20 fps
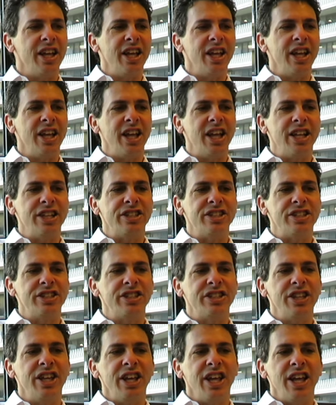
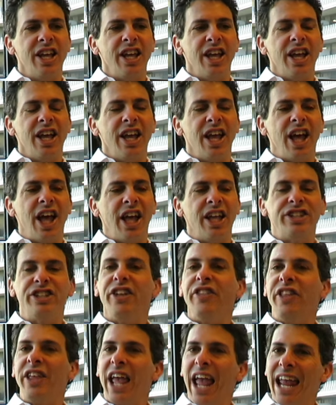it's uh, it's
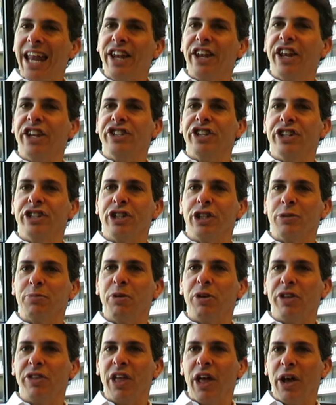in the eight digits. Let's
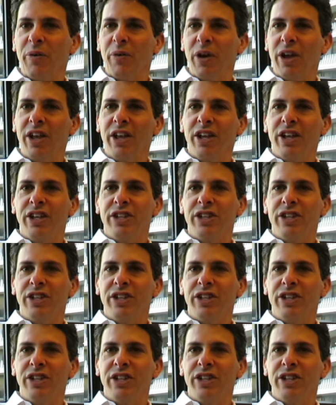put it that way.